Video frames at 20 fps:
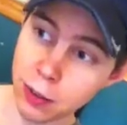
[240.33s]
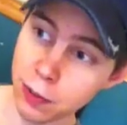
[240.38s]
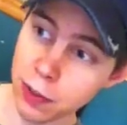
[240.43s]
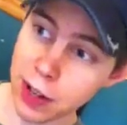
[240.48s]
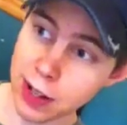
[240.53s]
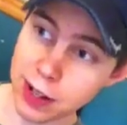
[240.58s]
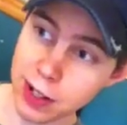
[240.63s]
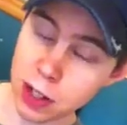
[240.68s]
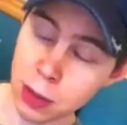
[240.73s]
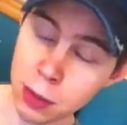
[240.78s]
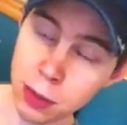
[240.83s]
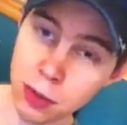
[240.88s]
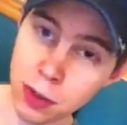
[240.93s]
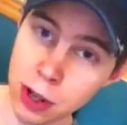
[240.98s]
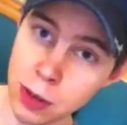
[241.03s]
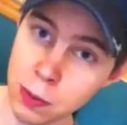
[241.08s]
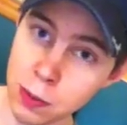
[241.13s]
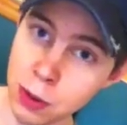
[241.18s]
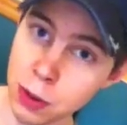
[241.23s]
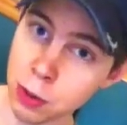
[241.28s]
fat-soluble
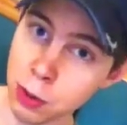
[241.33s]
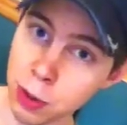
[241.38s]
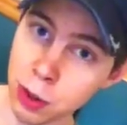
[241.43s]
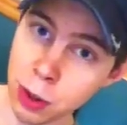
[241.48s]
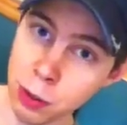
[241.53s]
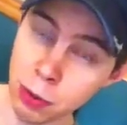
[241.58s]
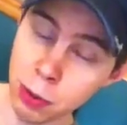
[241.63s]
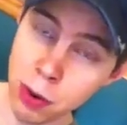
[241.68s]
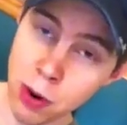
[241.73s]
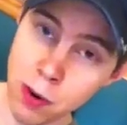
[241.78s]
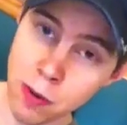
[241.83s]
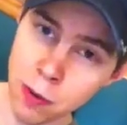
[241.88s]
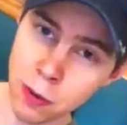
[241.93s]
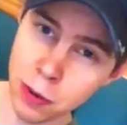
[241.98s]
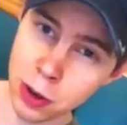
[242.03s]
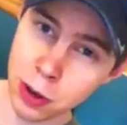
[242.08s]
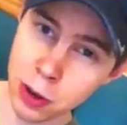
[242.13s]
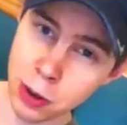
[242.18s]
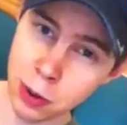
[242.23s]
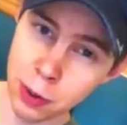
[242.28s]
vitamins are really important
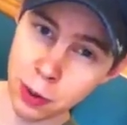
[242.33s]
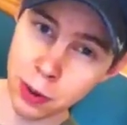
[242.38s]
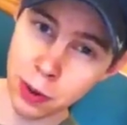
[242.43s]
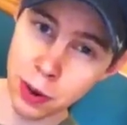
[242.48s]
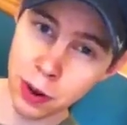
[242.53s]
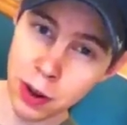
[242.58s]
for you.